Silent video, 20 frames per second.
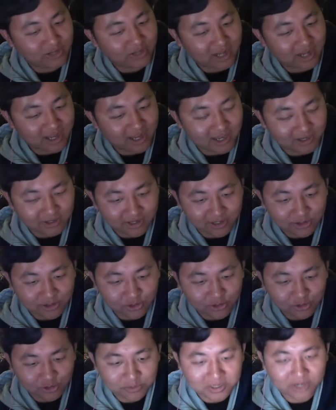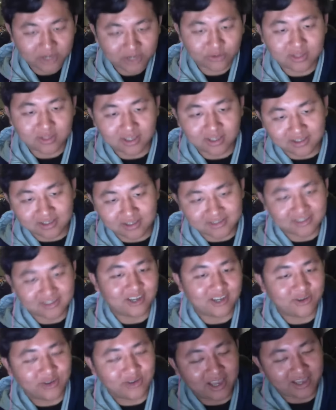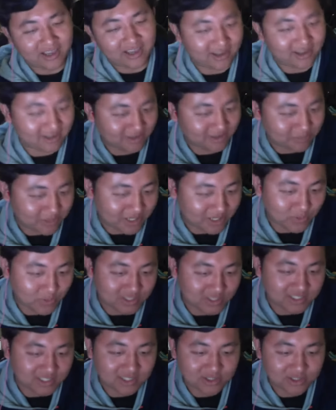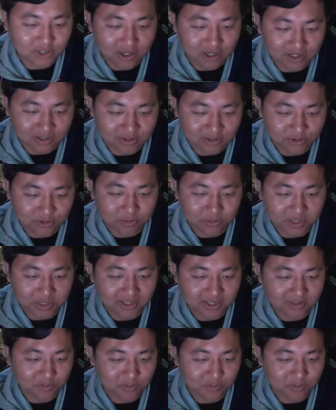I gotta go do my own things now. I, I but it was nice talking to you, man.